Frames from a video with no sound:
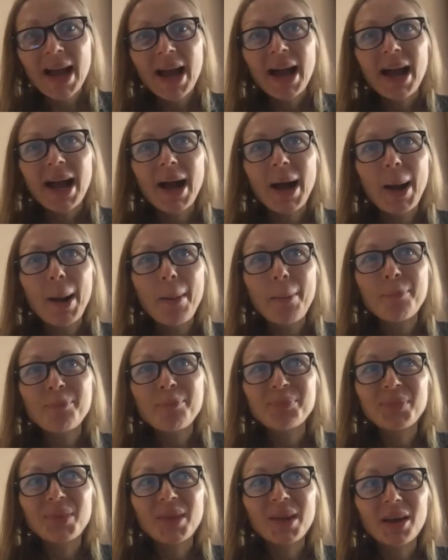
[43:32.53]

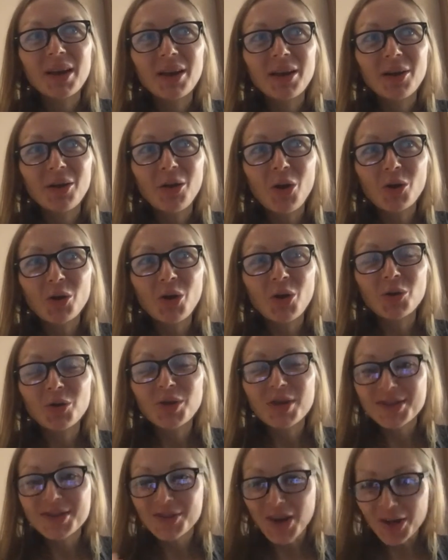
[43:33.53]
um, uh, on, on,
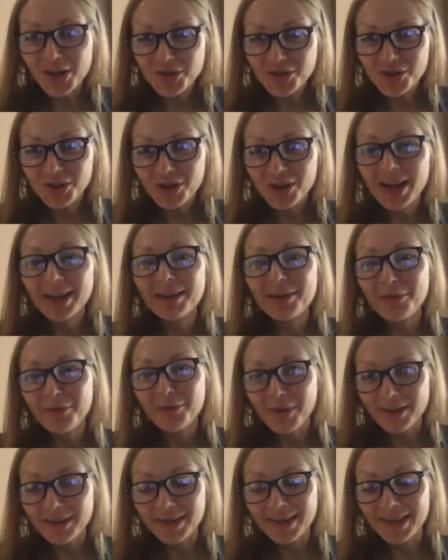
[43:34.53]
the structure and the
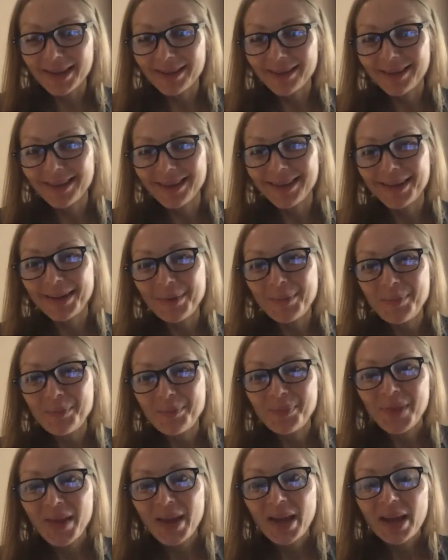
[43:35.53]
funding
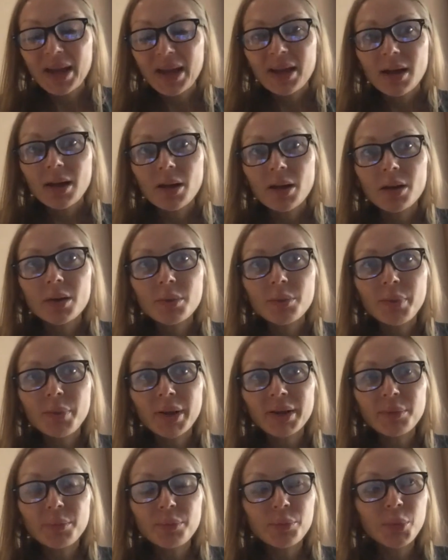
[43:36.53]
um, uh,
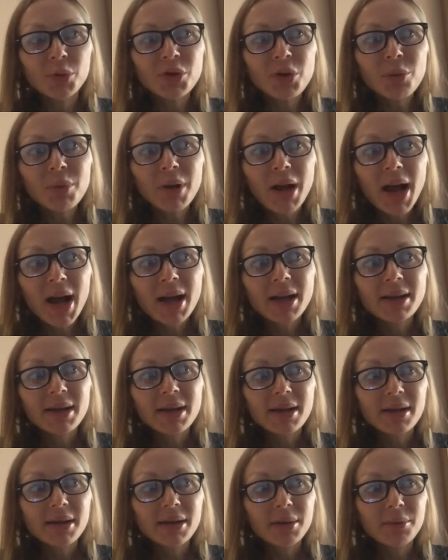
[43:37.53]
but bottom line,
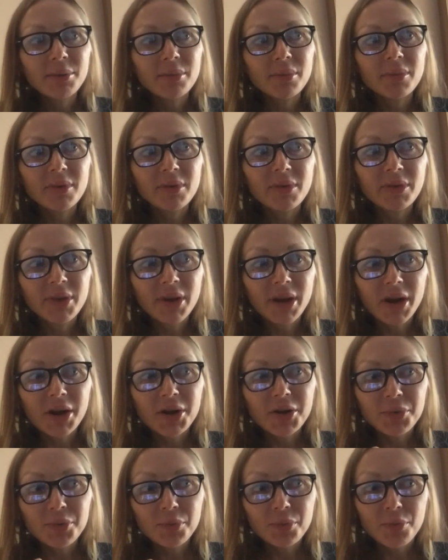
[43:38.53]
um,
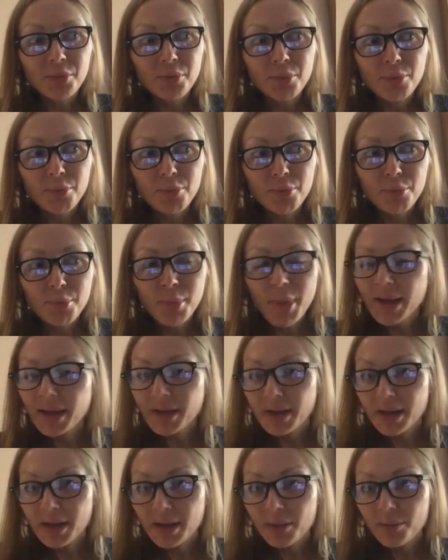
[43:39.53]
there
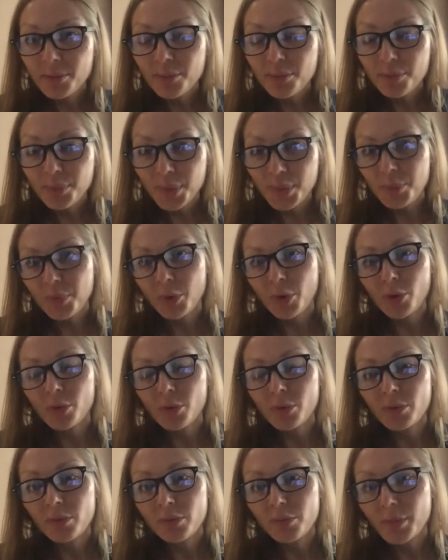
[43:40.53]
many
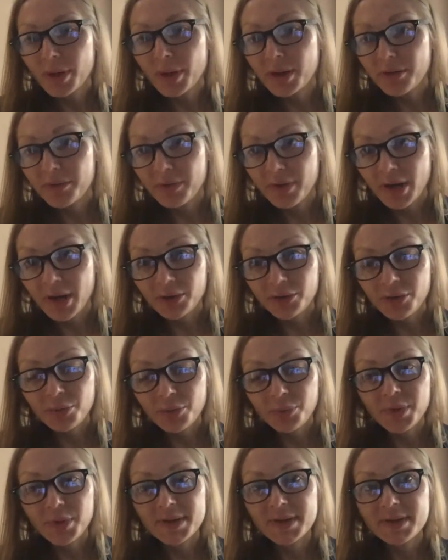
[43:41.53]
people, many
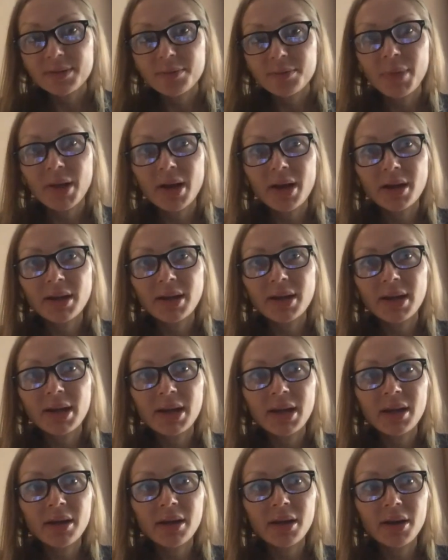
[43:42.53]
philanthropists,
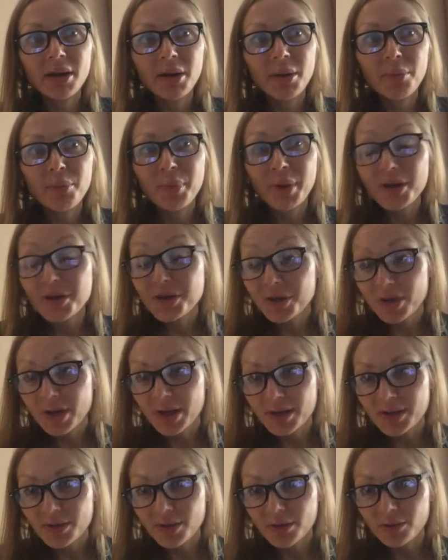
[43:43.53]
many uh,
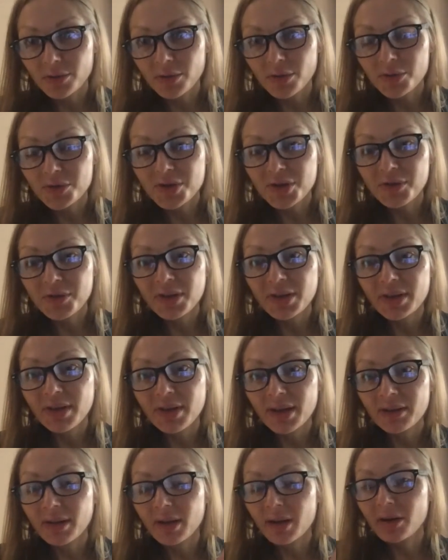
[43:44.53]
passionates on longevity
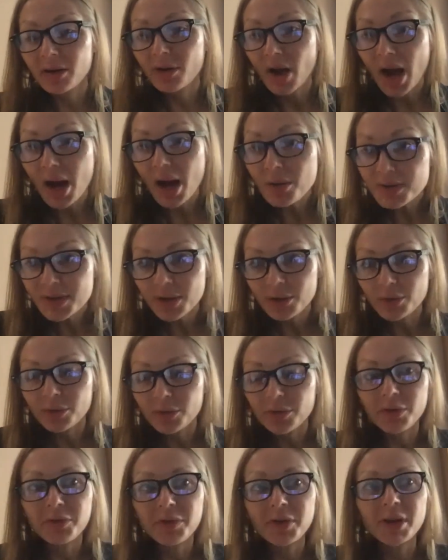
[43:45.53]
that are outside
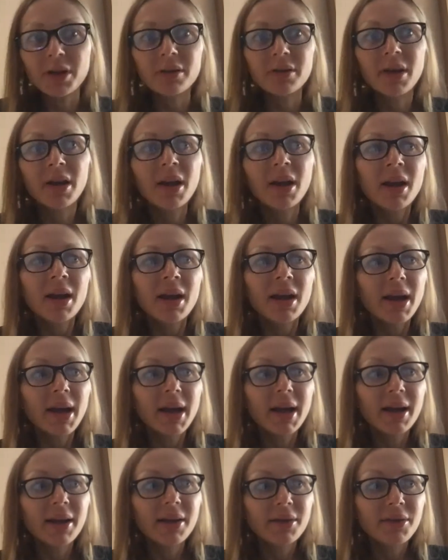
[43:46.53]
of the field, mm-hmm.
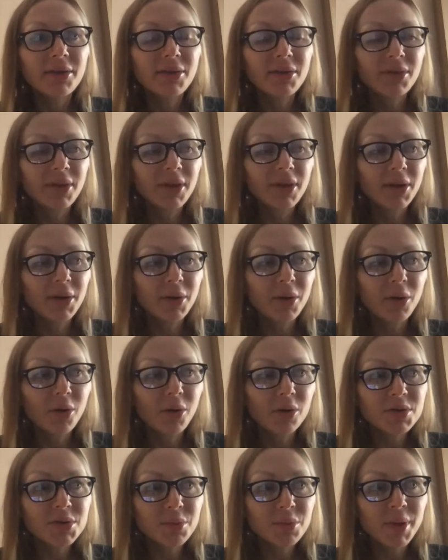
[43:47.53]
and uh,
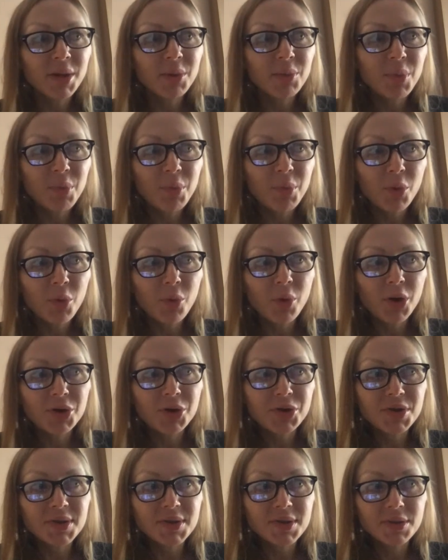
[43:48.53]
also many people who are
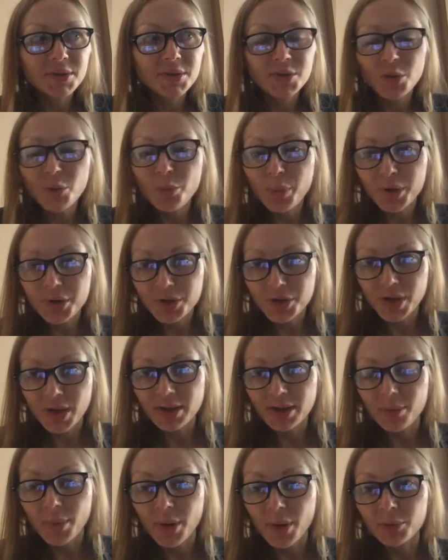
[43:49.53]
just so
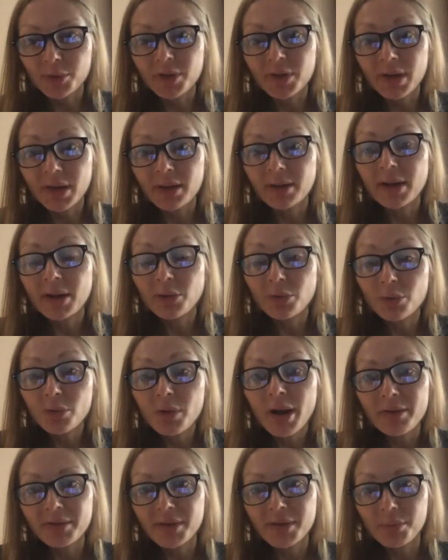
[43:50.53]
passionate about it, and they do
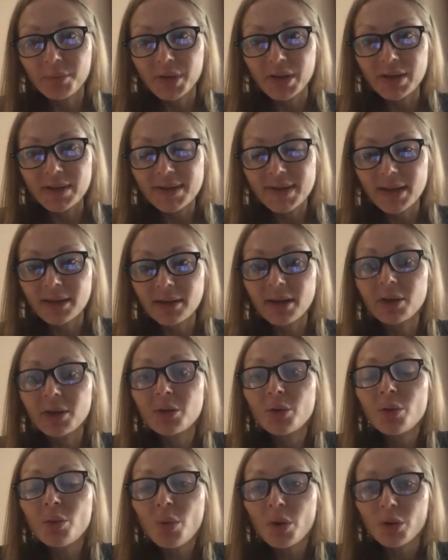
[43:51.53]
have the means and they
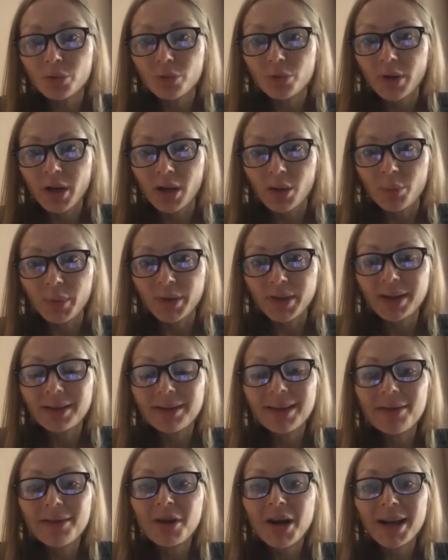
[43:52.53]
do want to help, but they
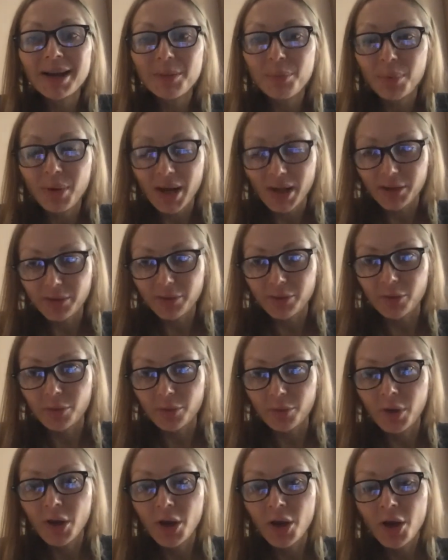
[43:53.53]
never had a
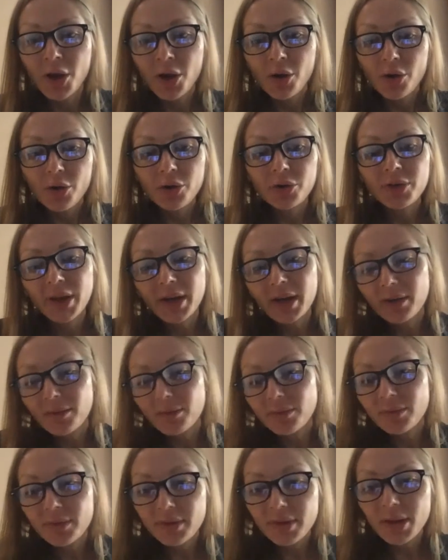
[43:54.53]
platform, or
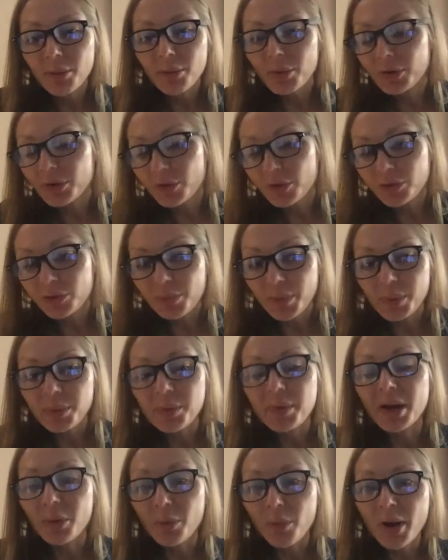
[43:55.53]
they they were not
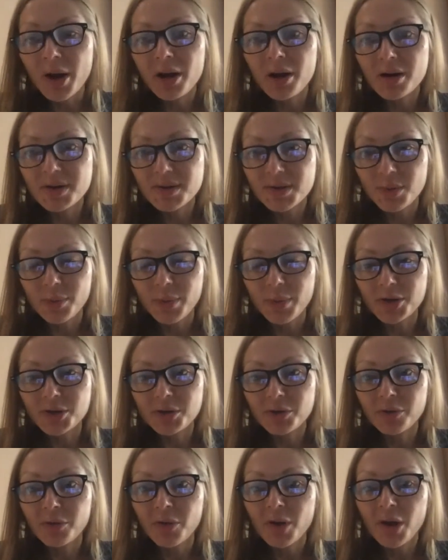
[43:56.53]
maybe aware so much
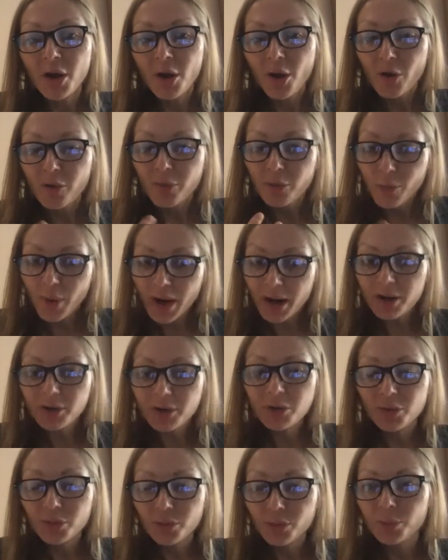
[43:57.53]
of of where
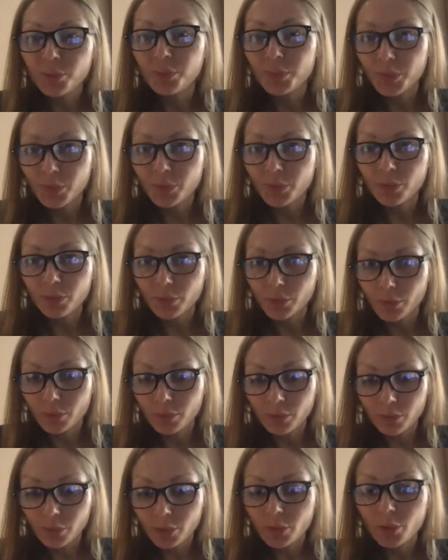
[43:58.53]
to to to,
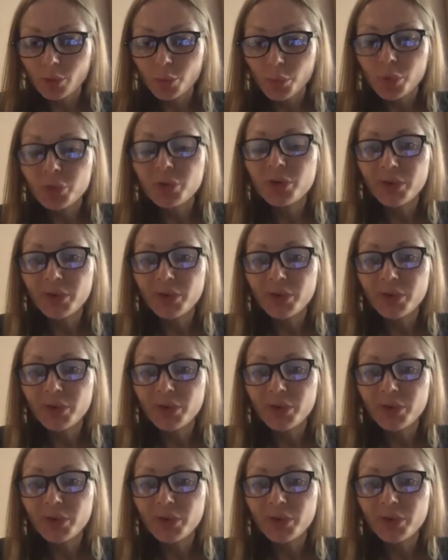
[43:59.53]
to put